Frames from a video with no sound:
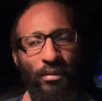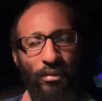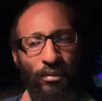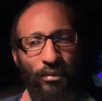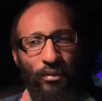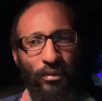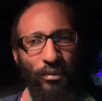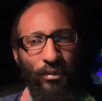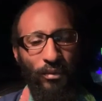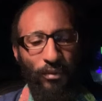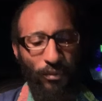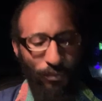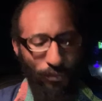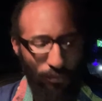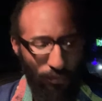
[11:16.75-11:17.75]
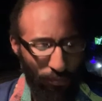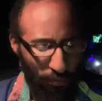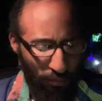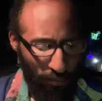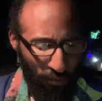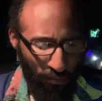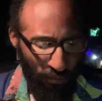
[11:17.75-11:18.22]

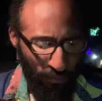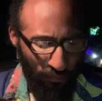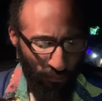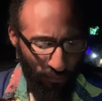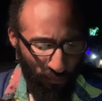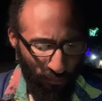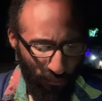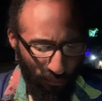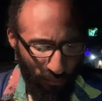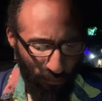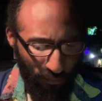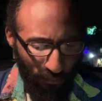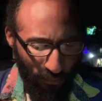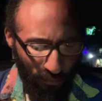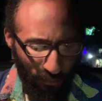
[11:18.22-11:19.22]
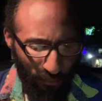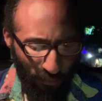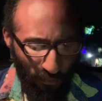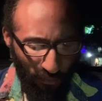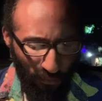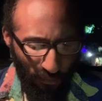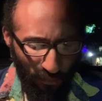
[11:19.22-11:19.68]

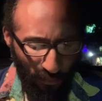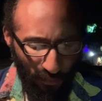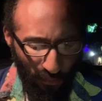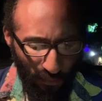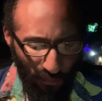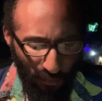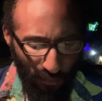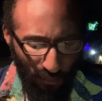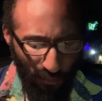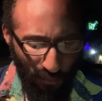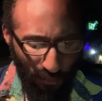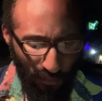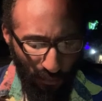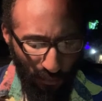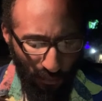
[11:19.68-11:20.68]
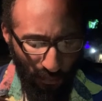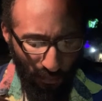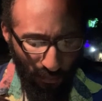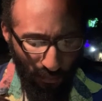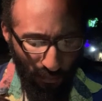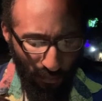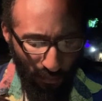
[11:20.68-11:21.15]

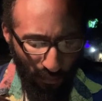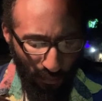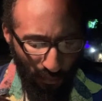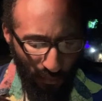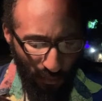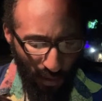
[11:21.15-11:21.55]
Nothing is said.